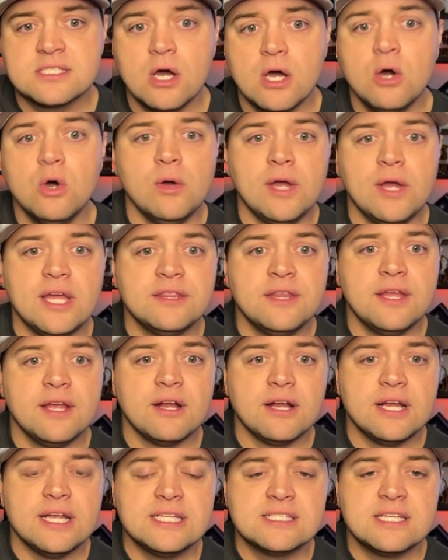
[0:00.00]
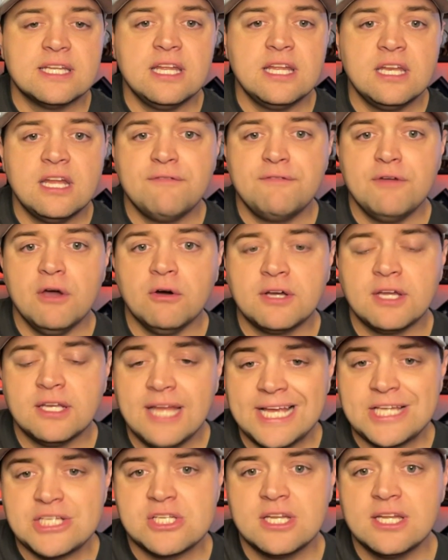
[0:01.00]
Oh, and there is an NFL
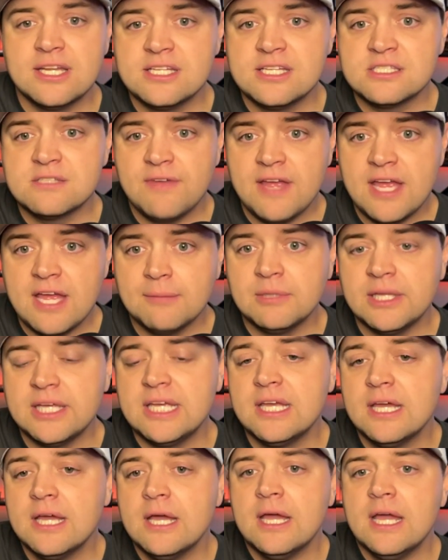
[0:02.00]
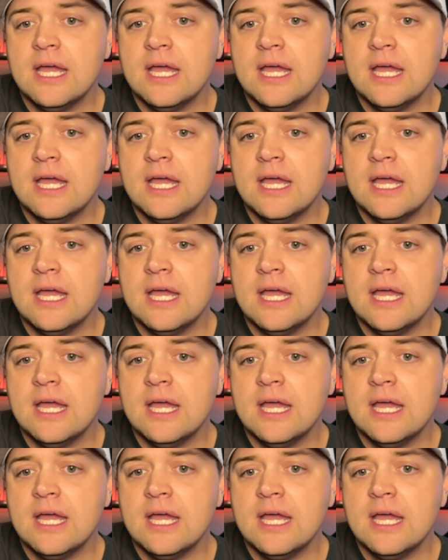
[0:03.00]
connection in his family.